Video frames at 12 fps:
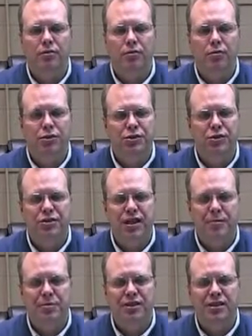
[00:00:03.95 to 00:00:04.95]
Once your
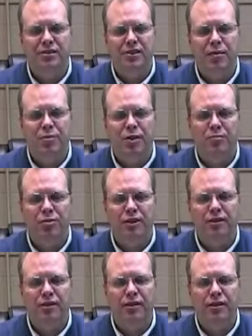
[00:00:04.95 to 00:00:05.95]
assignments and exam are complete,